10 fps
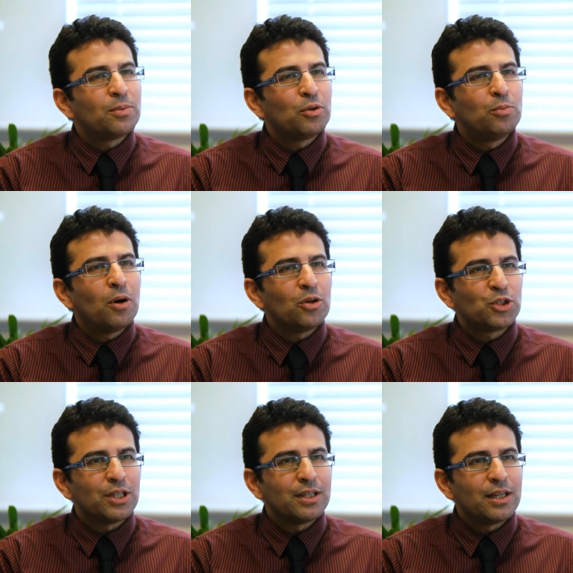
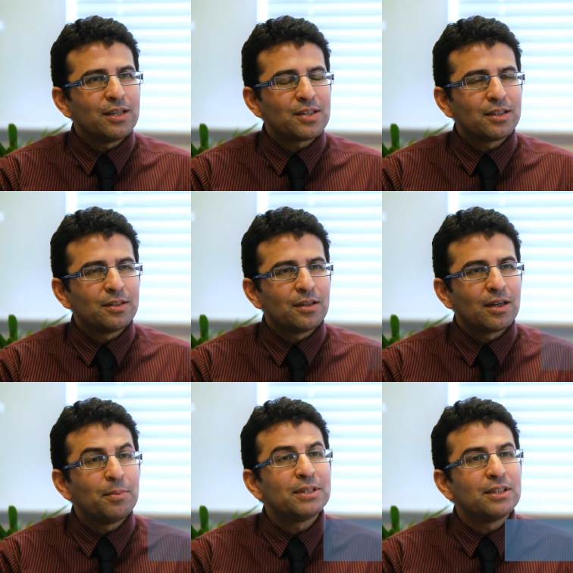propulsion is a
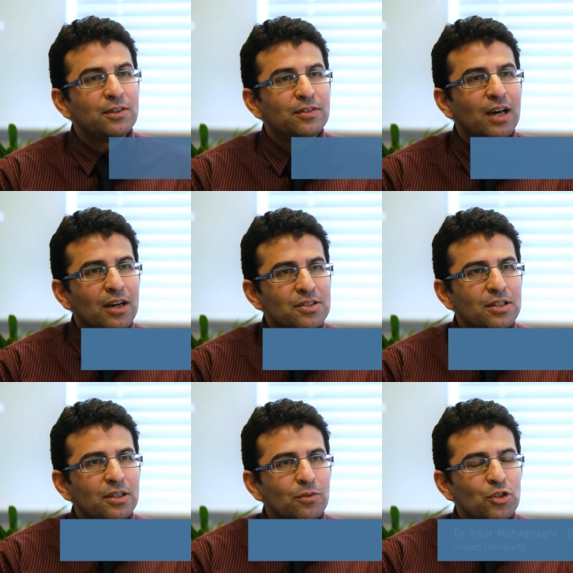repetitive task
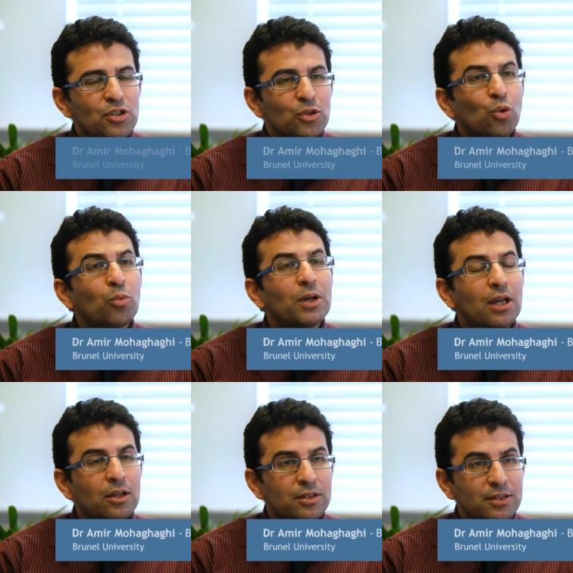which is normally
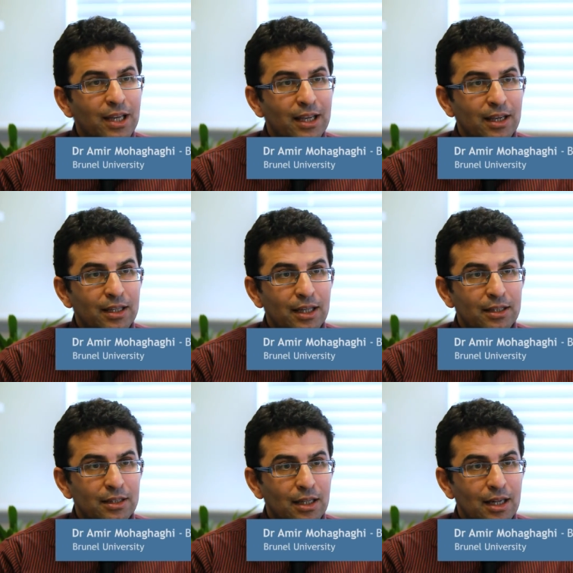undertaken
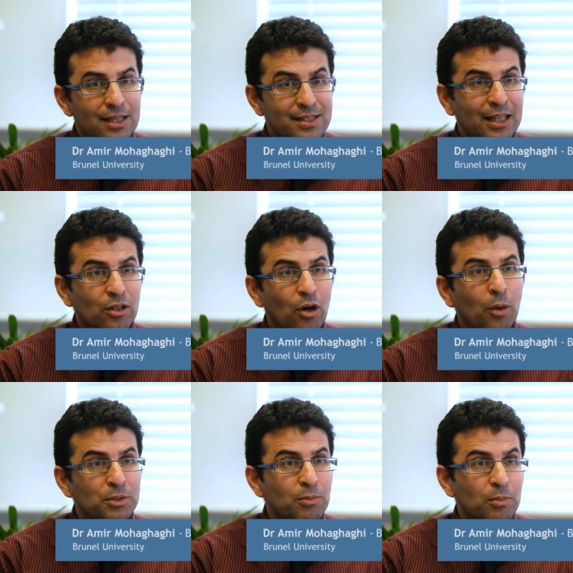in less than
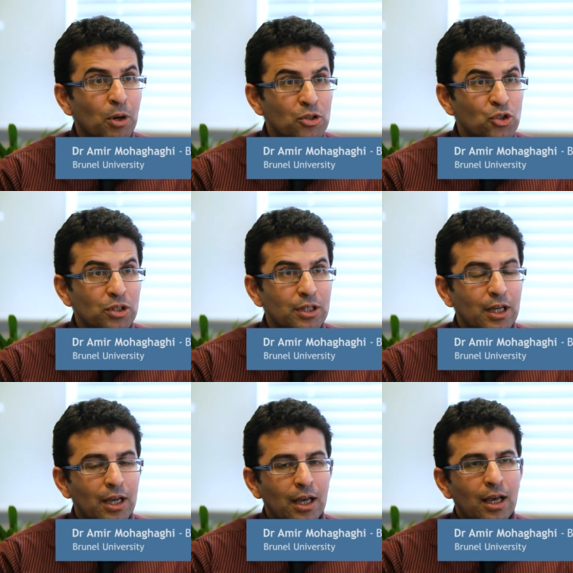optimal posture.
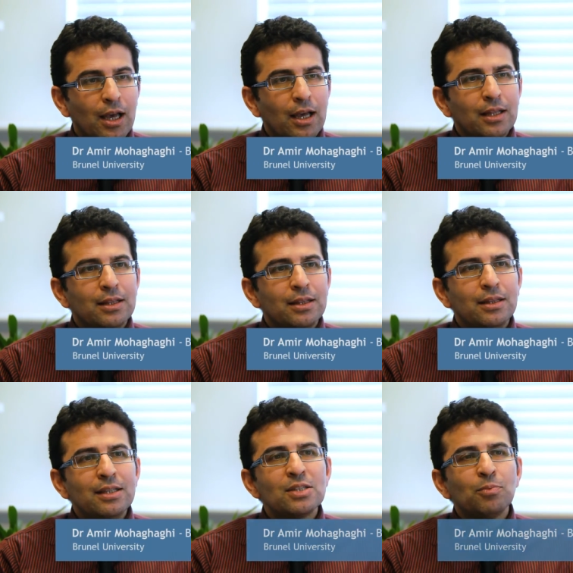
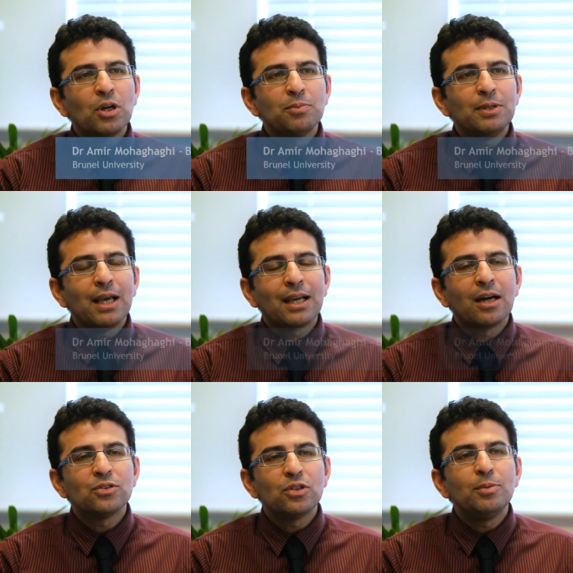This might be a
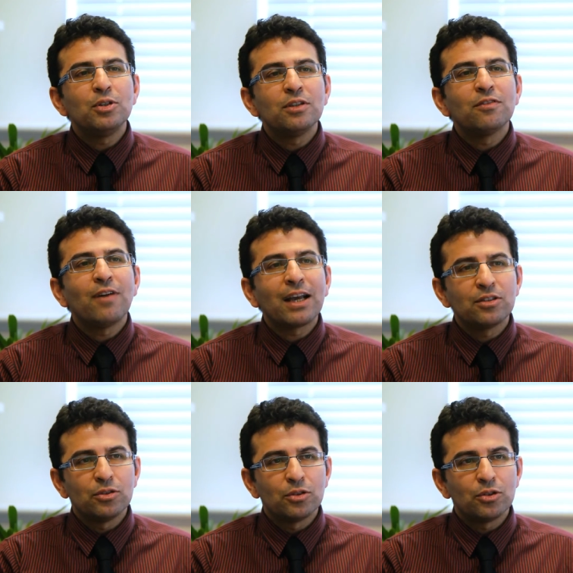contributing
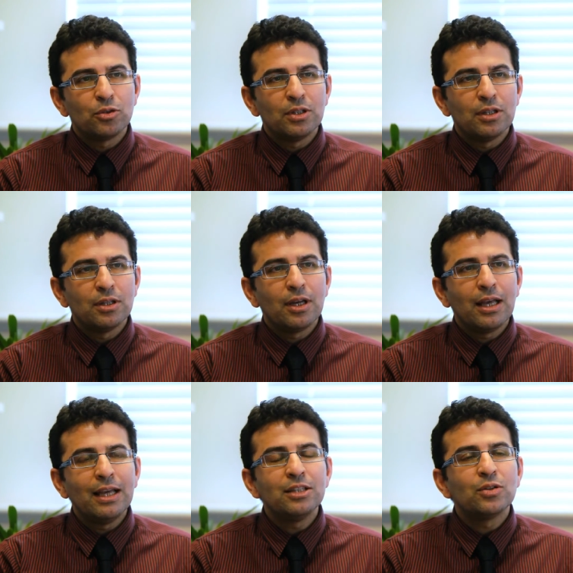factor to the
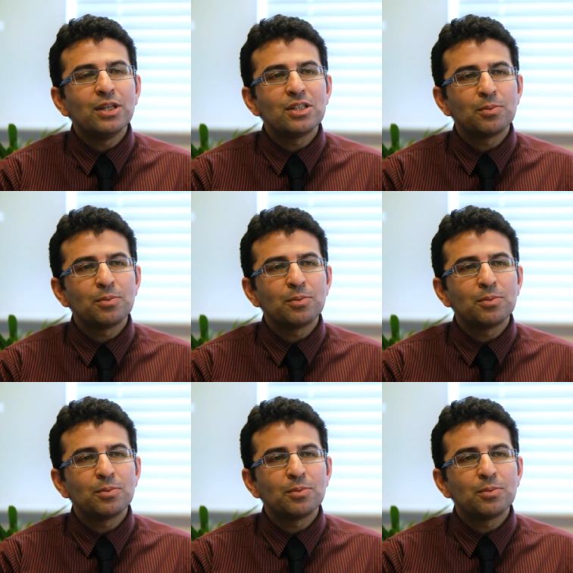increased